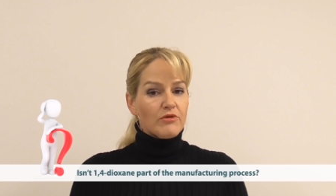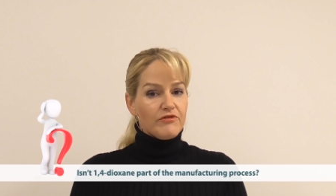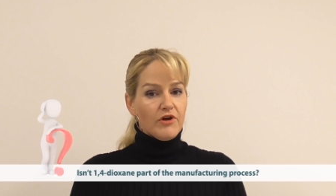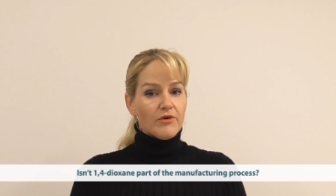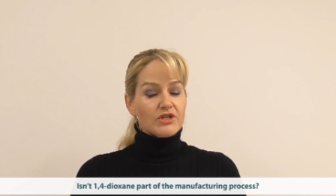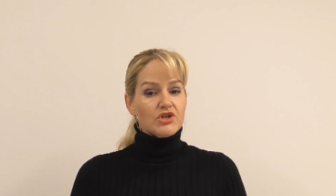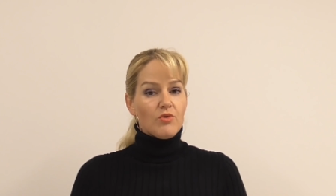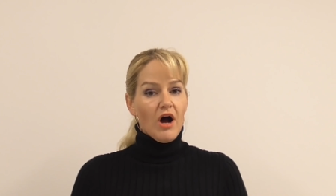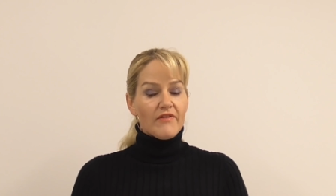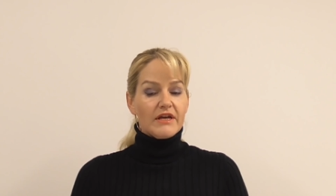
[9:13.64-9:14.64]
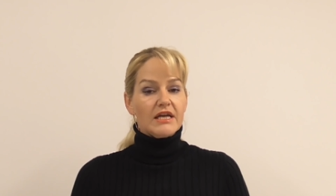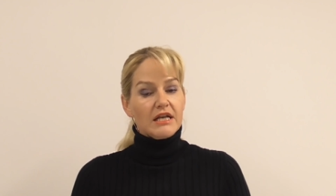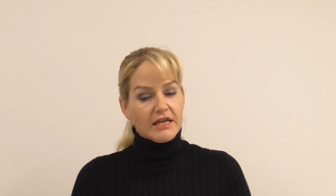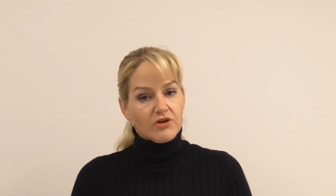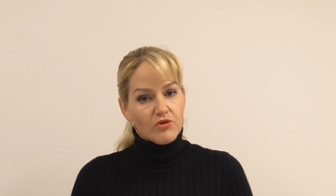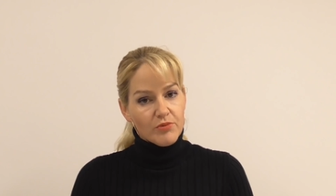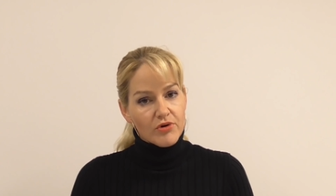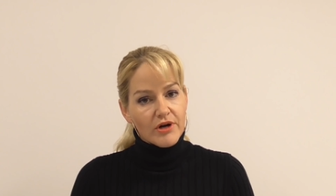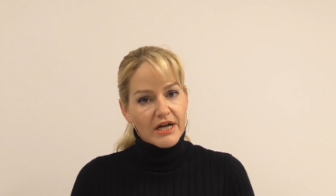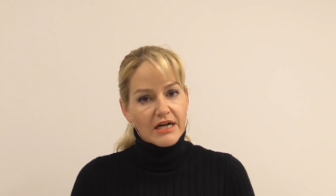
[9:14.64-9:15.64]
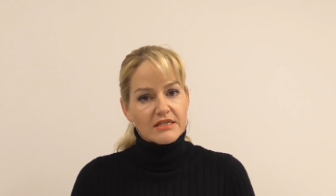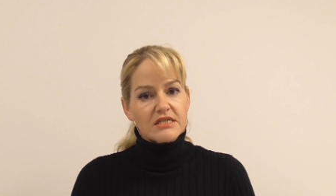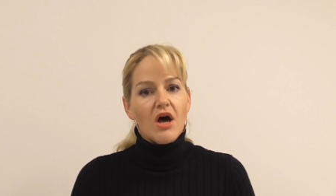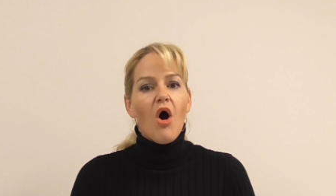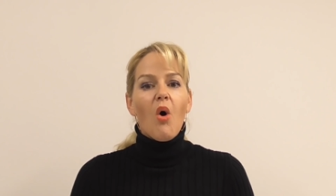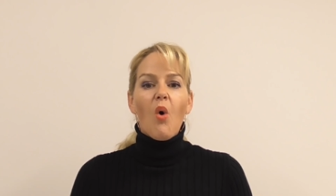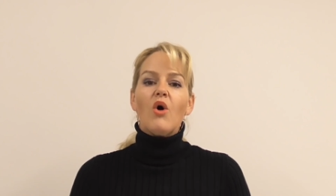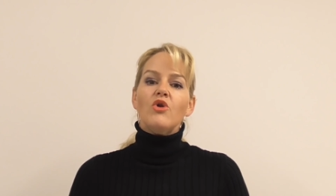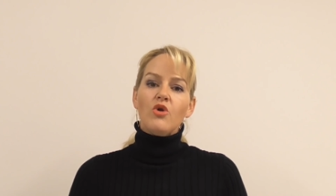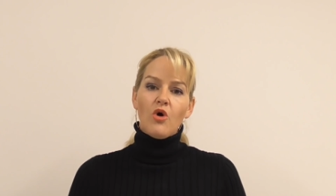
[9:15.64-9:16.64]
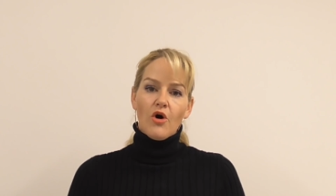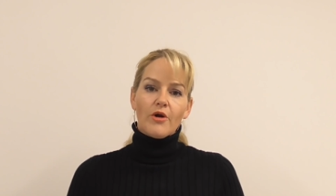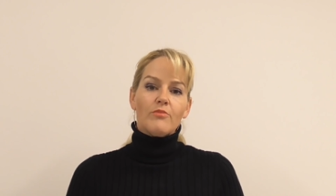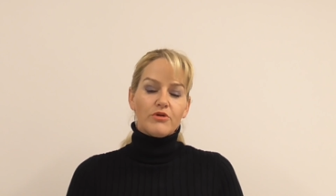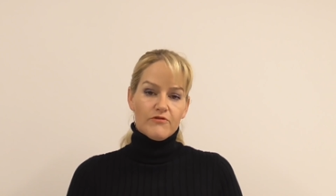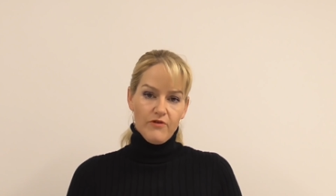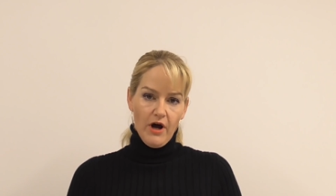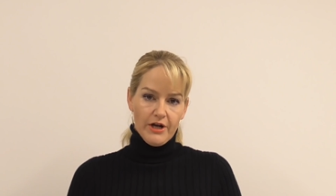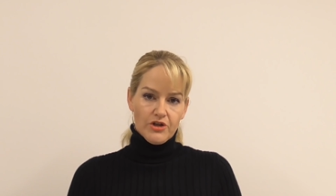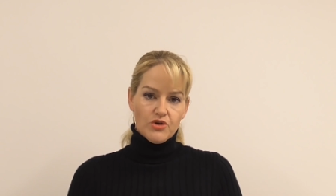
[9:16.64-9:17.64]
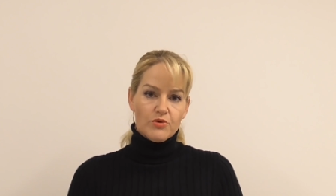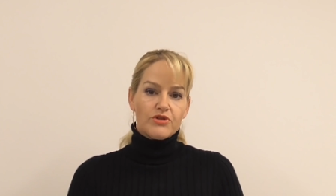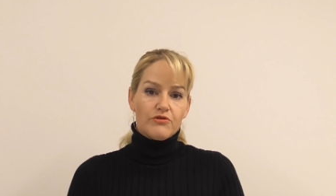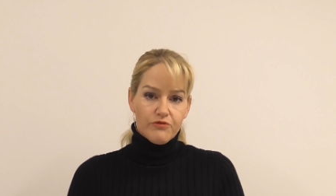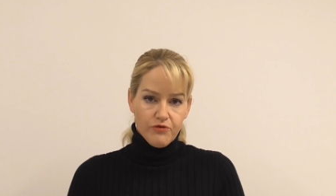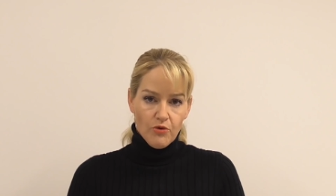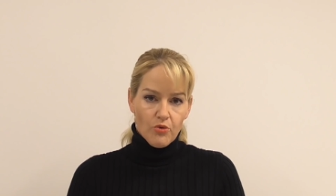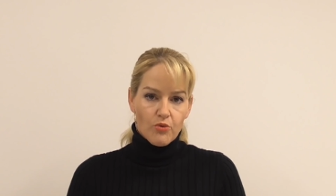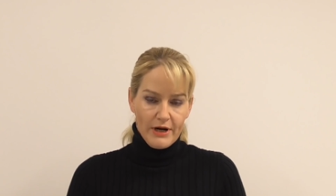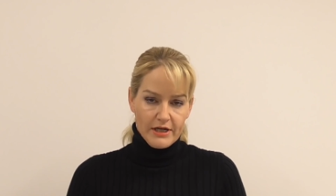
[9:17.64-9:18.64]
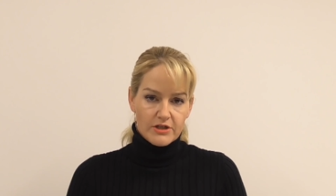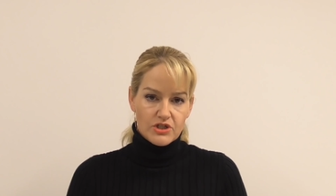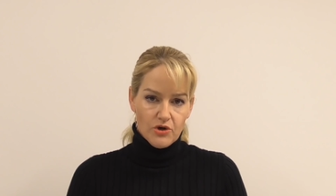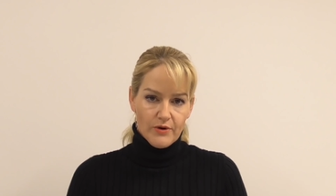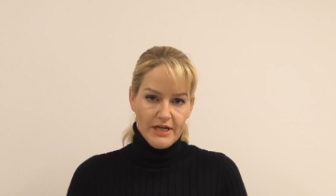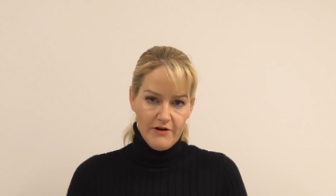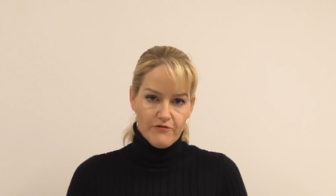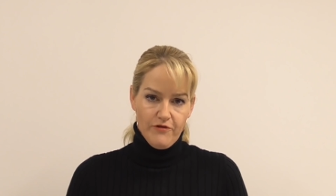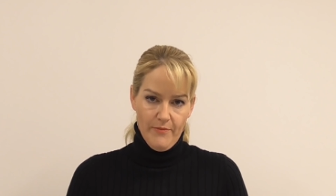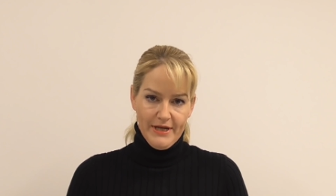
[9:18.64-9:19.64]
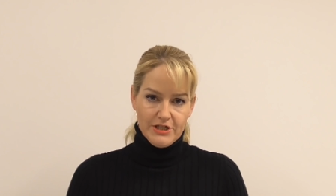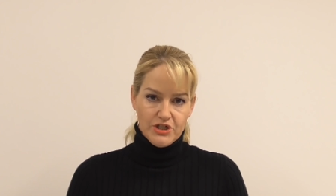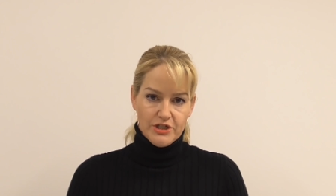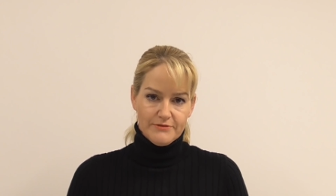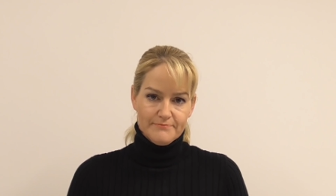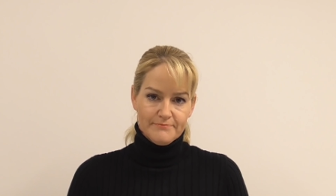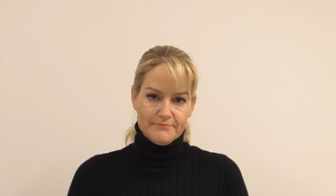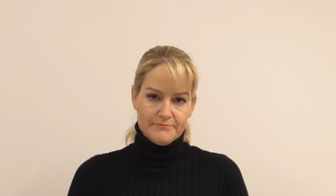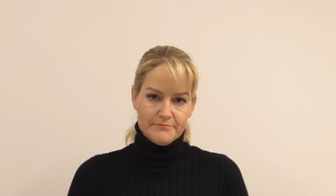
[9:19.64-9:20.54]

are referring to either illegal products or not providing you with the full regulatory information.